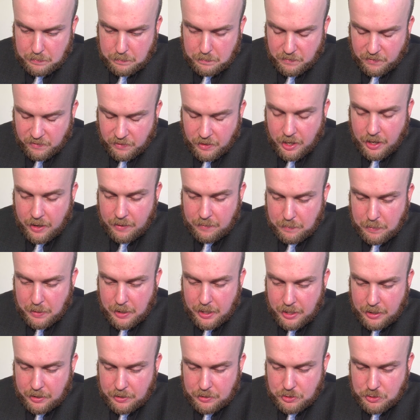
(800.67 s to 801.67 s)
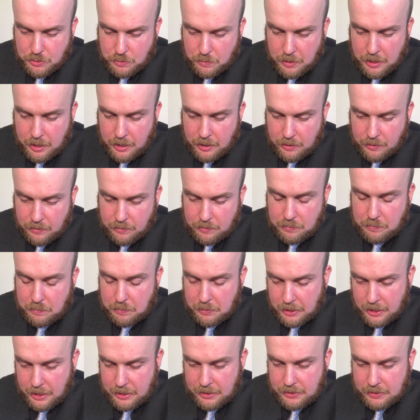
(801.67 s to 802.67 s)
5 pi on 12
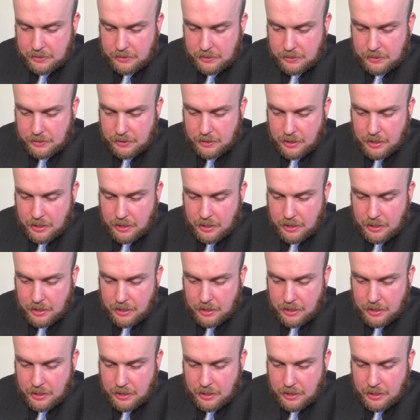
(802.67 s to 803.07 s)
plus